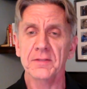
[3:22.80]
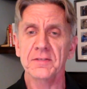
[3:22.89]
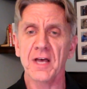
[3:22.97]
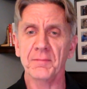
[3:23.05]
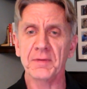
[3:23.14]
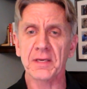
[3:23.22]

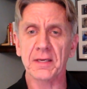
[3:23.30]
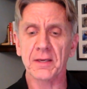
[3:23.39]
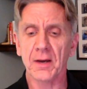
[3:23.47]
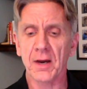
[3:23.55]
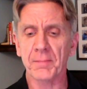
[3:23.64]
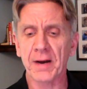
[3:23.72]
Tell
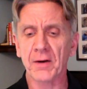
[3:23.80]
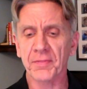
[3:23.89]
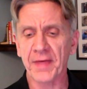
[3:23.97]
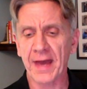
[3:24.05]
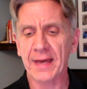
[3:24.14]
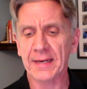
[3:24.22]
me
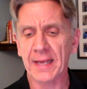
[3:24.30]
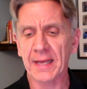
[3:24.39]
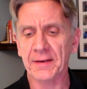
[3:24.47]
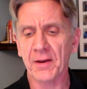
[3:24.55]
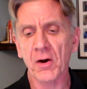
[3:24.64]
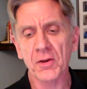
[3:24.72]
about that.
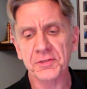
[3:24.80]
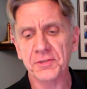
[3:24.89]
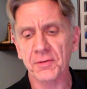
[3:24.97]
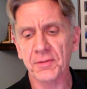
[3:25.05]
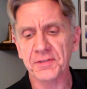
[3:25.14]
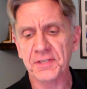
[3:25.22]
And
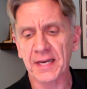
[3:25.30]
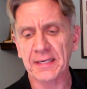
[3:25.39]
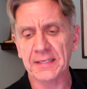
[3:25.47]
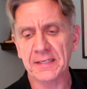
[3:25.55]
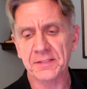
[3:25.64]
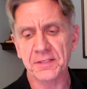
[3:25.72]
also the
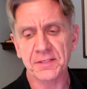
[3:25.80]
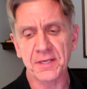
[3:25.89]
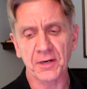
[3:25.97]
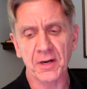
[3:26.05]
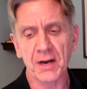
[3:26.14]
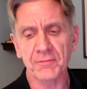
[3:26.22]
second is
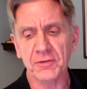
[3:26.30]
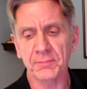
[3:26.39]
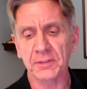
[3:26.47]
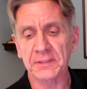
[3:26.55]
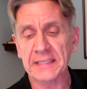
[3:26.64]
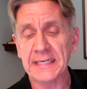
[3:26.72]
they're
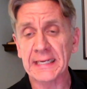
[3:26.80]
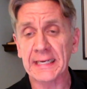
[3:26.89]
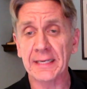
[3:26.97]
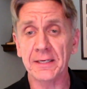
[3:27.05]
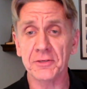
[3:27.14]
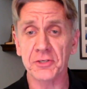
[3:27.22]
comfortable
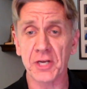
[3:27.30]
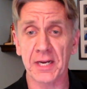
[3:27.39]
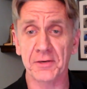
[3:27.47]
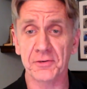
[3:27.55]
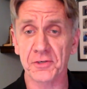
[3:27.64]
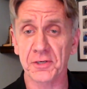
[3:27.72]
leaning into
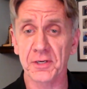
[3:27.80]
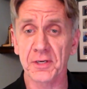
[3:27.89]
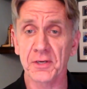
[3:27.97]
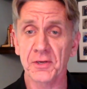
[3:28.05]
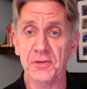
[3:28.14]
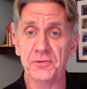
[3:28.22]
change.
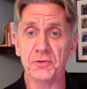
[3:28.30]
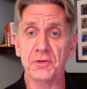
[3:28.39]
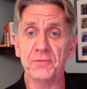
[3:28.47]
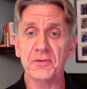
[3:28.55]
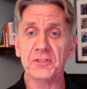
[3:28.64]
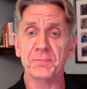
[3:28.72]
So
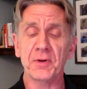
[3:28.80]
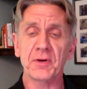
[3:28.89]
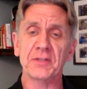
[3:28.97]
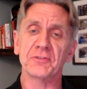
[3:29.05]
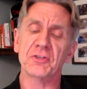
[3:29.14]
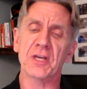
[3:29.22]
you've
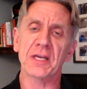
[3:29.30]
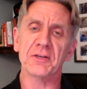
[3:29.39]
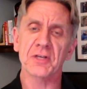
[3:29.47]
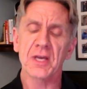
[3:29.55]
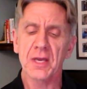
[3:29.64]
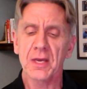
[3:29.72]
experienced
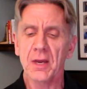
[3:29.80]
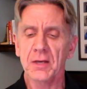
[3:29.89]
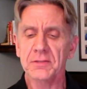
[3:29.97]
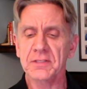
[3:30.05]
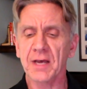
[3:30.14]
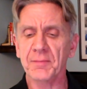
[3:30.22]
change.
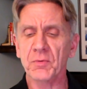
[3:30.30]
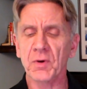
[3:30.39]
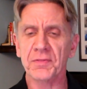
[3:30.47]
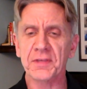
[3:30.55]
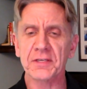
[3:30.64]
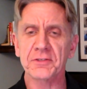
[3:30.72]
Tell me
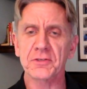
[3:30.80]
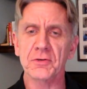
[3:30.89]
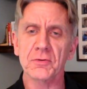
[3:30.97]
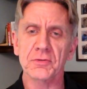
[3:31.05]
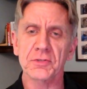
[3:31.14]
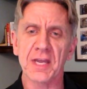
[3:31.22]
what these
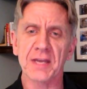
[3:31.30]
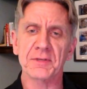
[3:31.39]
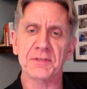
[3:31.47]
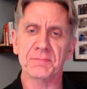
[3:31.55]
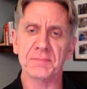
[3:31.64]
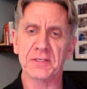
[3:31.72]
two
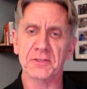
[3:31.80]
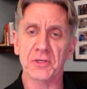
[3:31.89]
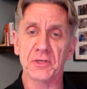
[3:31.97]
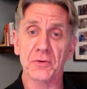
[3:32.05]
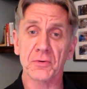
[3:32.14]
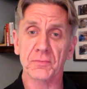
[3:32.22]
statements mean to
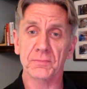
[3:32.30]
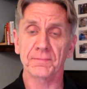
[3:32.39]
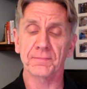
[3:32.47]
you.